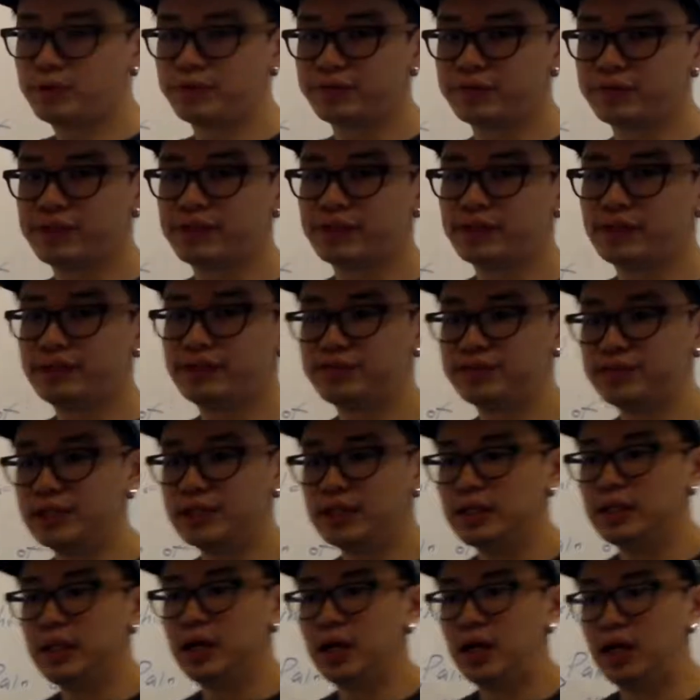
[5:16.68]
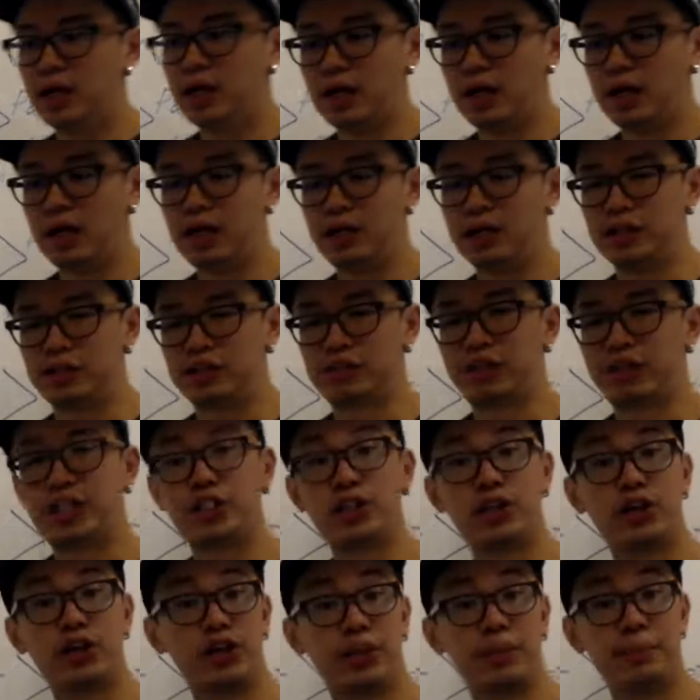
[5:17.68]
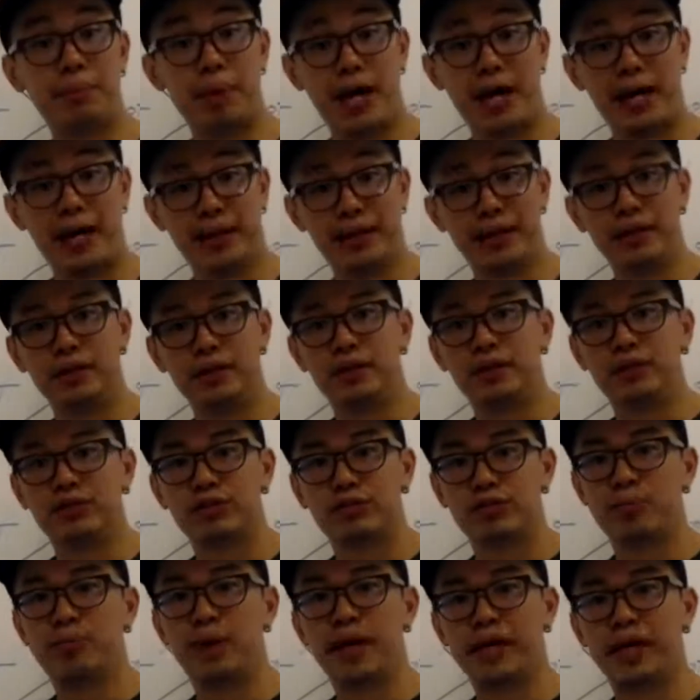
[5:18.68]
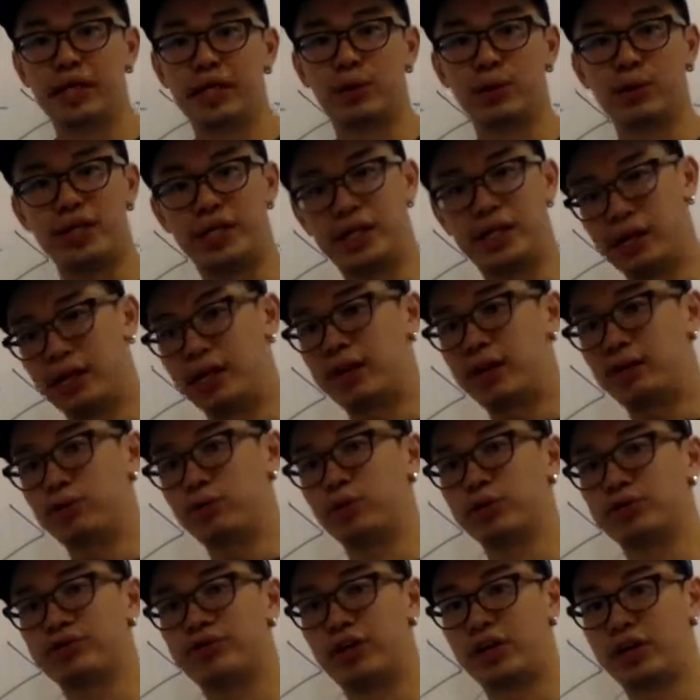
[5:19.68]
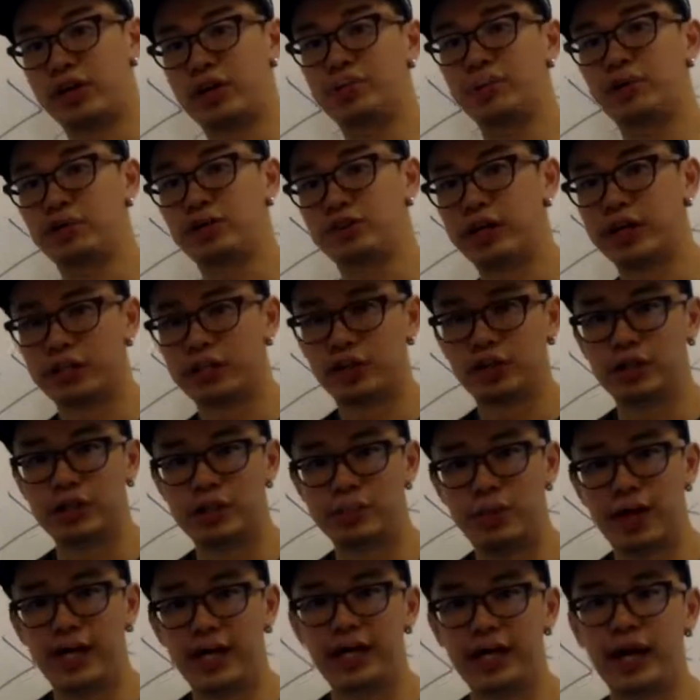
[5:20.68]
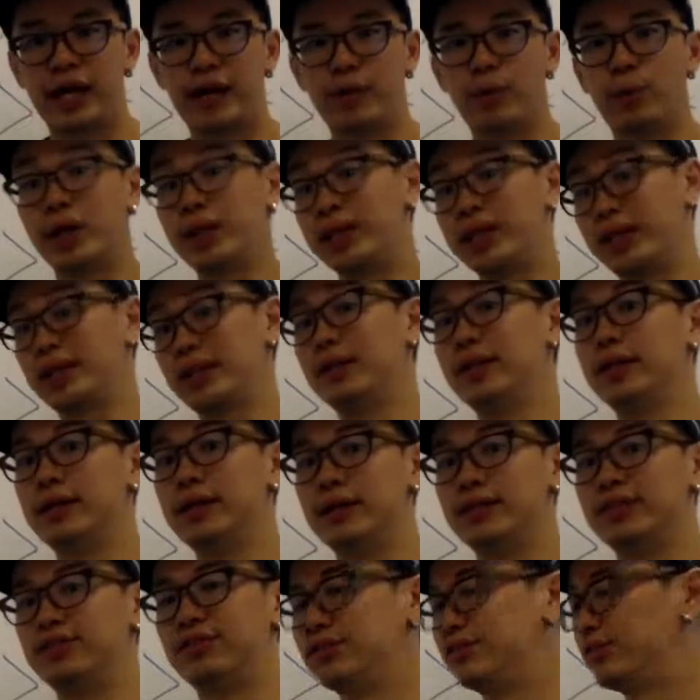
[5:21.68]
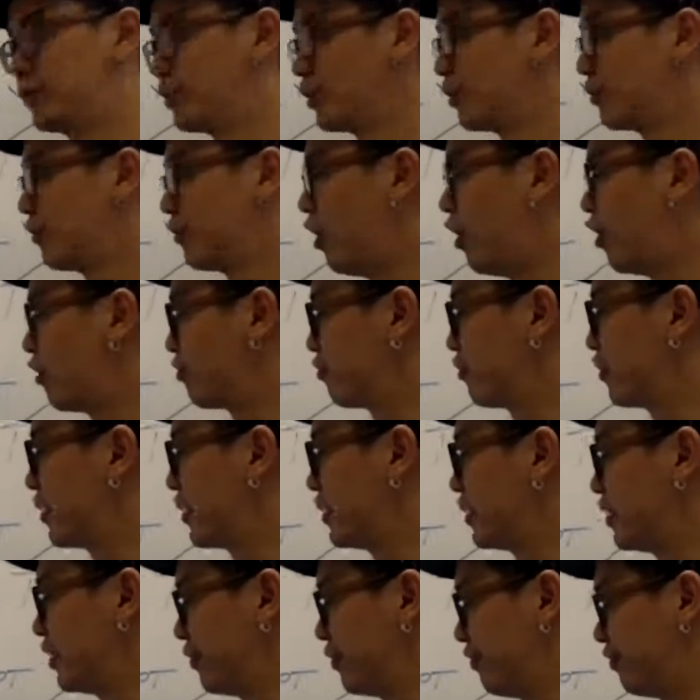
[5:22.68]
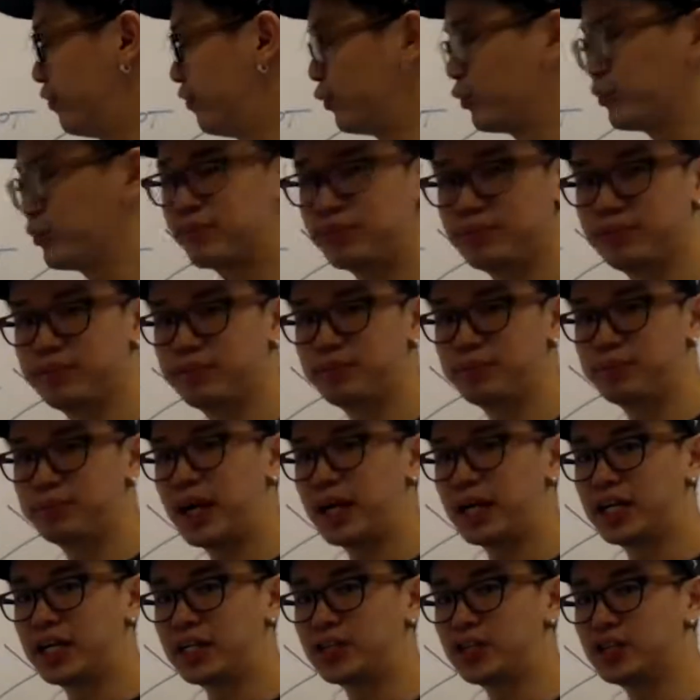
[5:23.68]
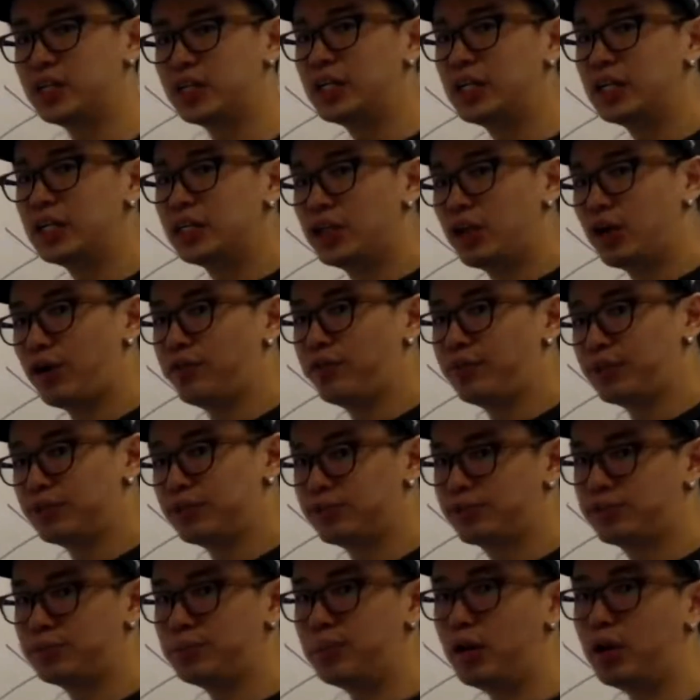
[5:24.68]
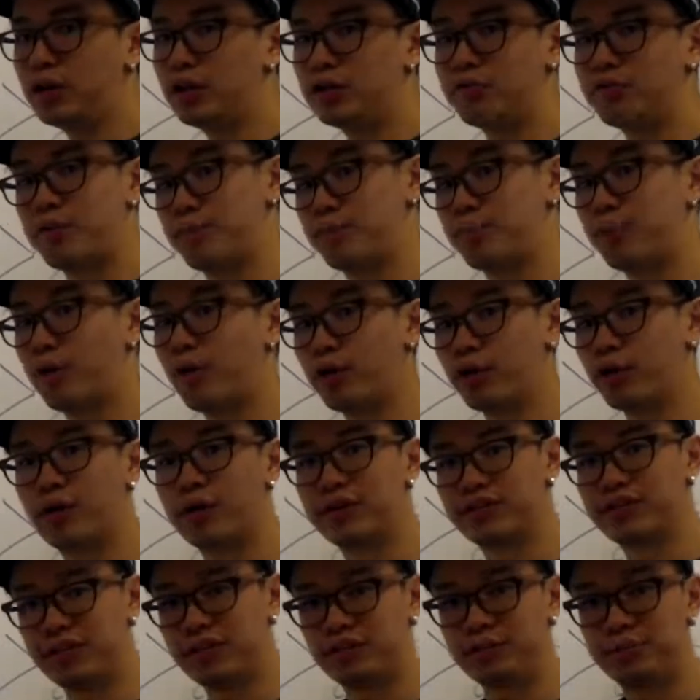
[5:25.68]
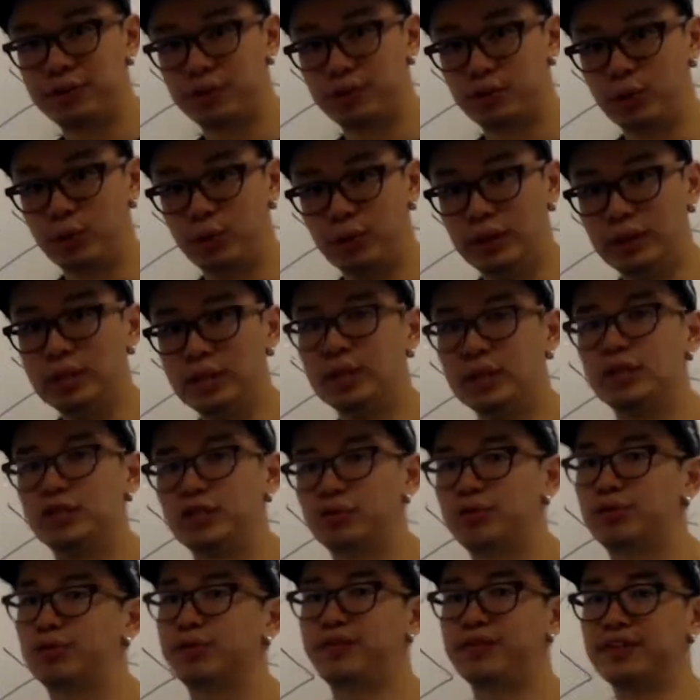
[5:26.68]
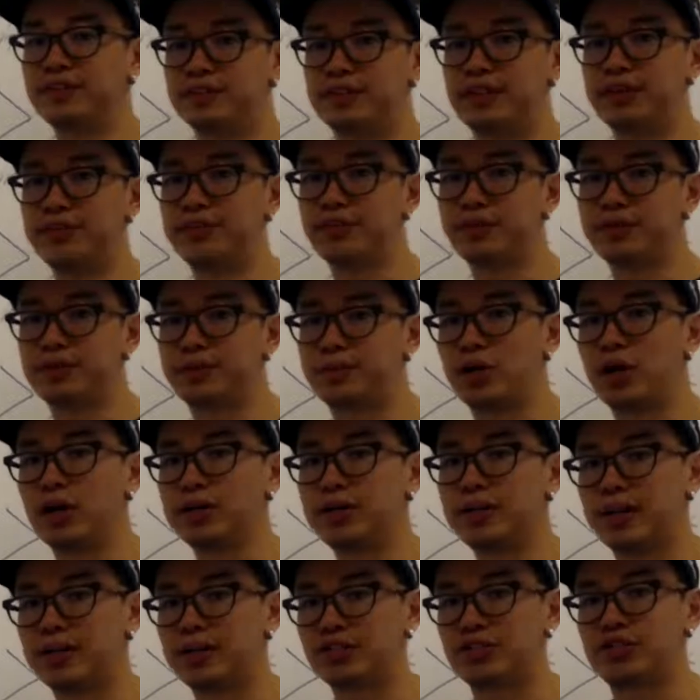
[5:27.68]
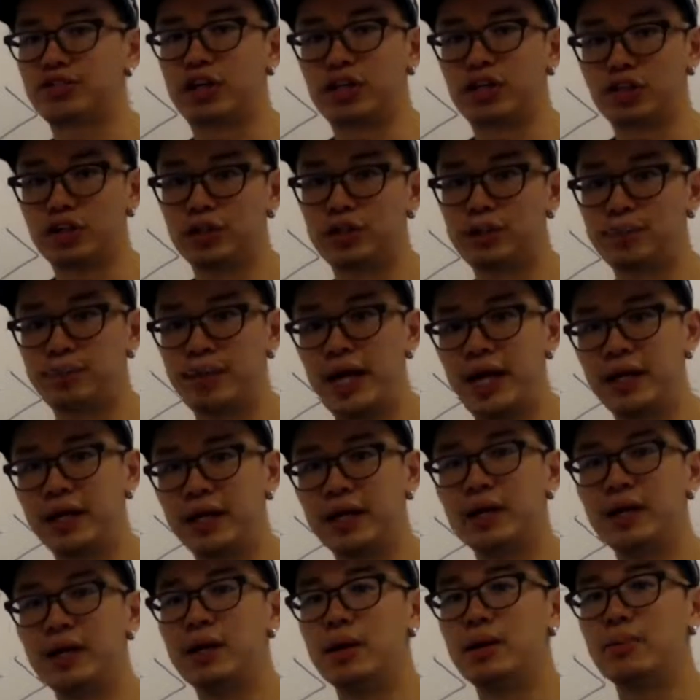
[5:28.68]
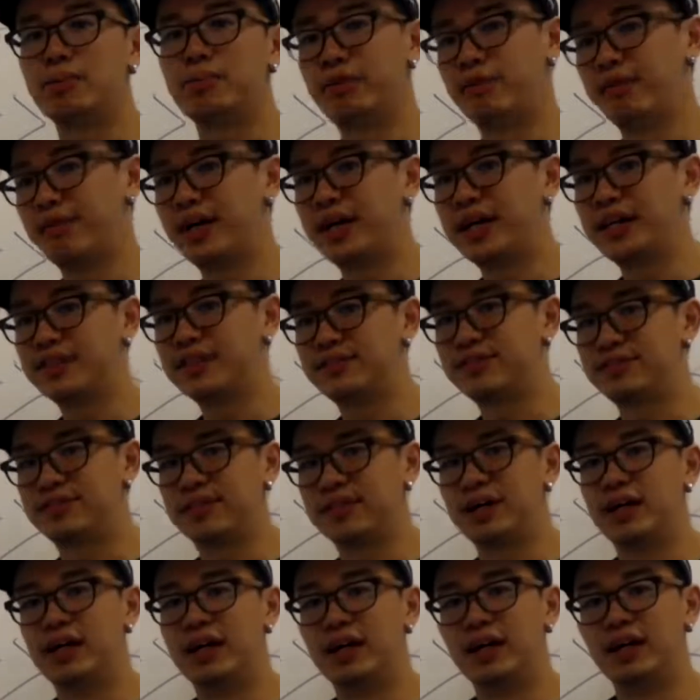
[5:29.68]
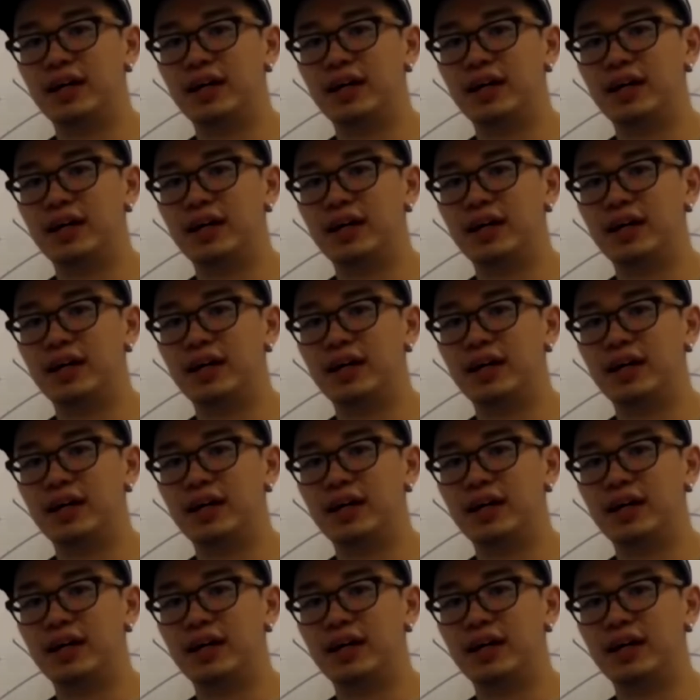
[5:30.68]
over here is traction on demand. So Mike, our ER, was talking about traction on demand, and what they did is instead of offering their full service package, they offered a smaller report or assessment tool. So to first give you some context, traction on demand provides